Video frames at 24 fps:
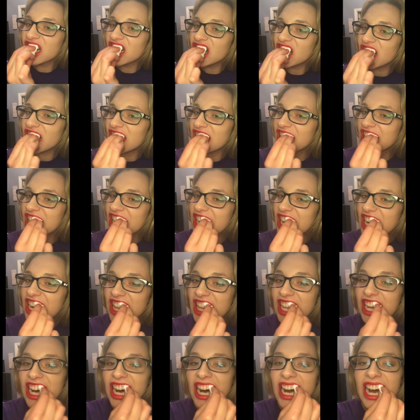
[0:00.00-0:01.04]
Dry the teeth
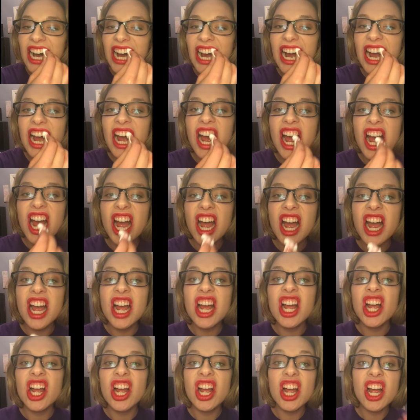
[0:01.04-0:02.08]
off.
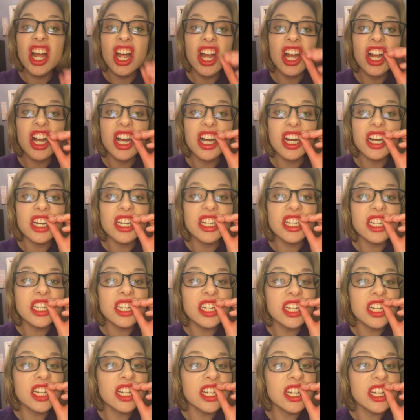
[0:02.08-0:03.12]

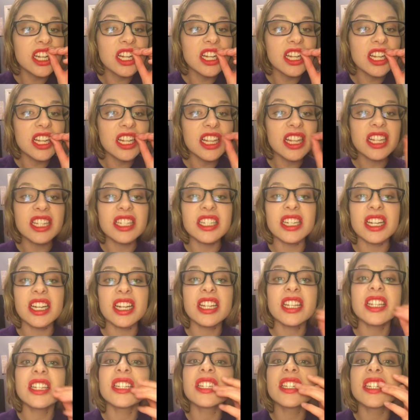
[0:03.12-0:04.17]
Oops. That's why I
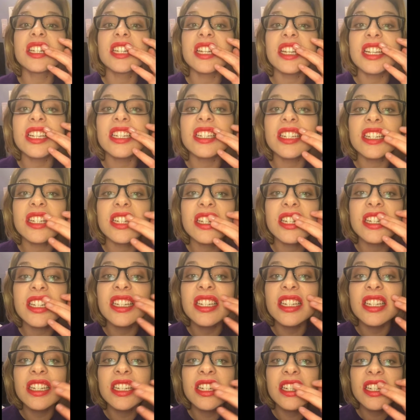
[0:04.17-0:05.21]
use the nice ones.